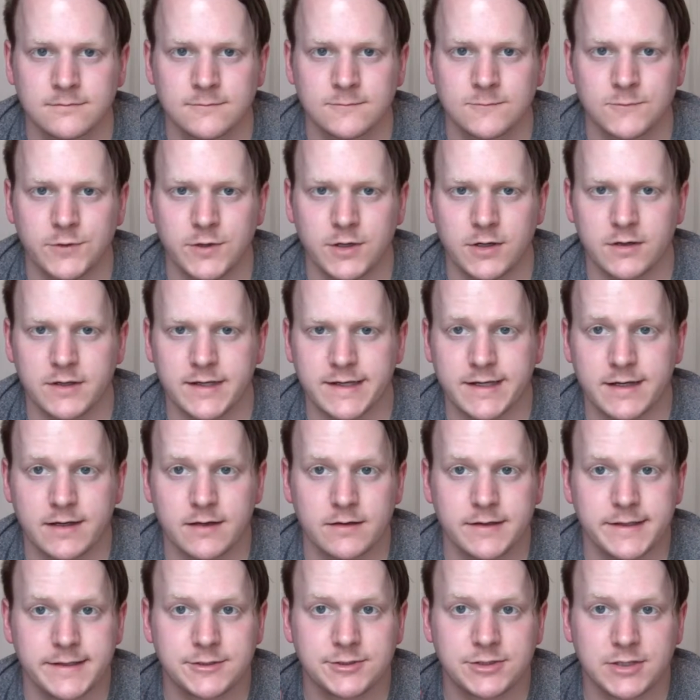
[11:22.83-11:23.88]
Well, I kind of
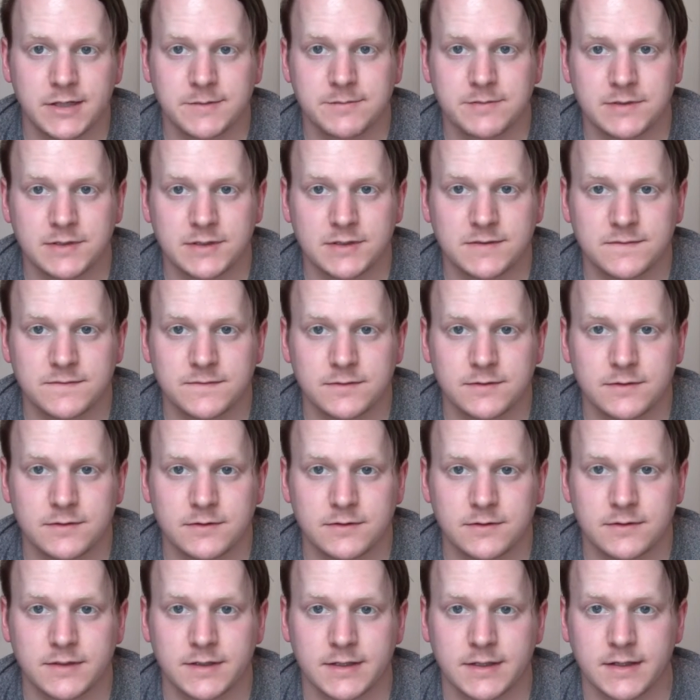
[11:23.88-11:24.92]
like Japanese food
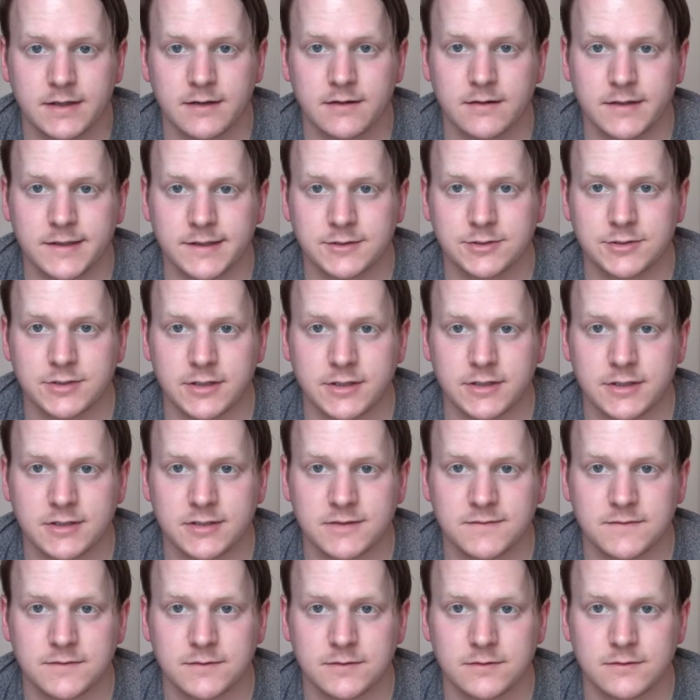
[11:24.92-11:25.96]
and I kind of like Chinese
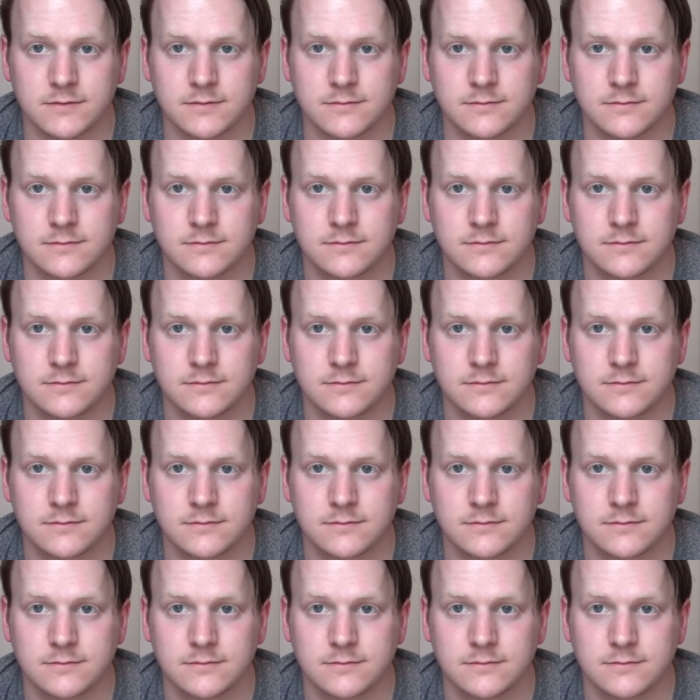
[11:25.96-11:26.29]
food.